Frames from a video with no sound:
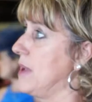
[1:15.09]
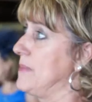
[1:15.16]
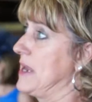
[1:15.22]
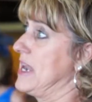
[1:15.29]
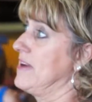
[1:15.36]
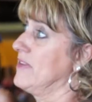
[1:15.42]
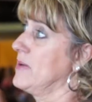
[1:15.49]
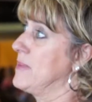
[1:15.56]
I
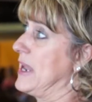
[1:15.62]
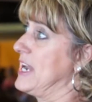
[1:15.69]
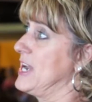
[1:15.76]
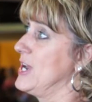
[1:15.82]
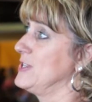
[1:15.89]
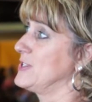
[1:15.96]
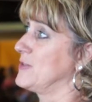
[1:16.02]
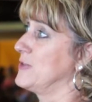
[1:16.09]
mean, everybody
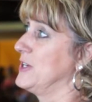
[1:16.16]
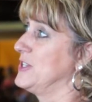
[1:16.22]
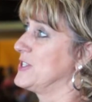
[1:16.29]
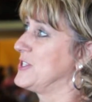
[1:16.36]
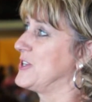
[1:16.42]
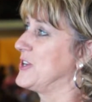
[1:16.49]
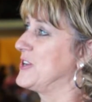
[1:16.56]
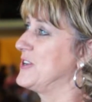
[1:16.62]
knows a
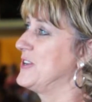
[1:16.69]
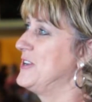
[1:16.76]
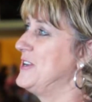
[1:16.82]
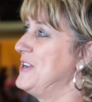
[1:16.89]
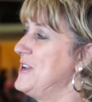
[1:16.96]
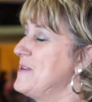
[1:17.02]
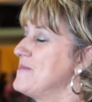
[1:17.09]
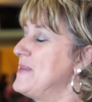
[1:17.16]
realtor,
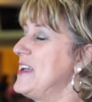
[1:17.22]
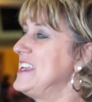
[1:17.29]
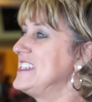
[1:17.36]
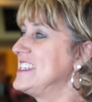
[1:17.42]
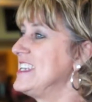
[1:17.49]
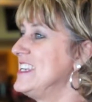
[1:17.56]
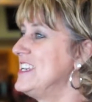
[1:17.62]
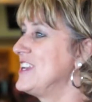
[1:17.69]
but
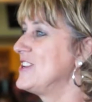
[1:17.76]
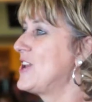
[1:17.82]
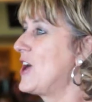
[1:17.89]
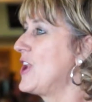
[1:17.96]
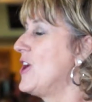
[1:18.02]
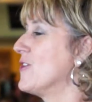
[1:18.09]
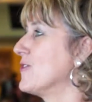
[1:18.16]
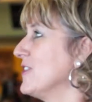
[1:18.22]

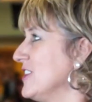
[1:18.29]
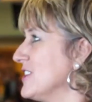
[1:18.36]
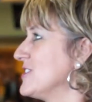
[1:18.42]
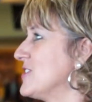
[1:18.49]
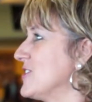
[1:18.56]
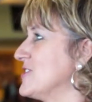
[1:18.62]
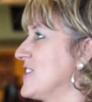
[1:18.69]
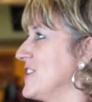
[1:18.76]
not all
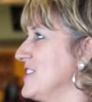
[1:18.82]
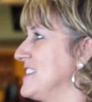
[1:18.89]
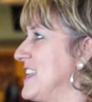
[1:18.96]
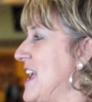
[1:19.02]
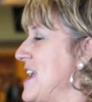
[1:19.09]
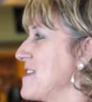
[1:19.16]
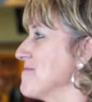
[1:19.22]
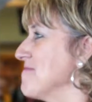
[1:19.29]
realtors are the
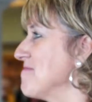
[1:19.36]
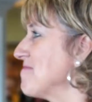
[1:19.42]
same.